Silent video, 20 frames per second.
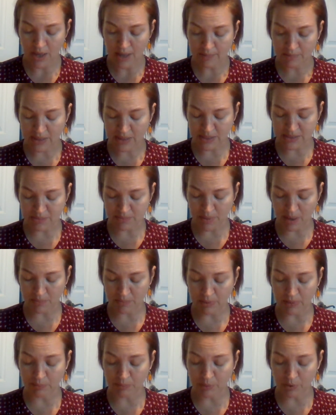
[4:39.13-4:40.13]
because it might
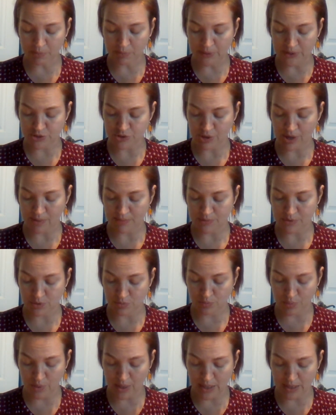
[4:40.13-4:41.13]
be booby-trapped or
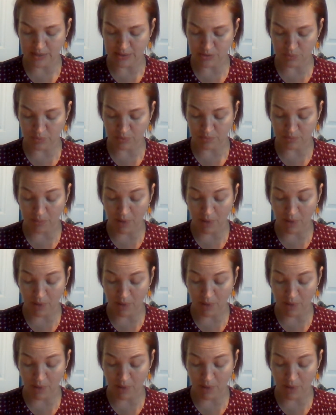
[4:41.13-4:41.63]
rigged with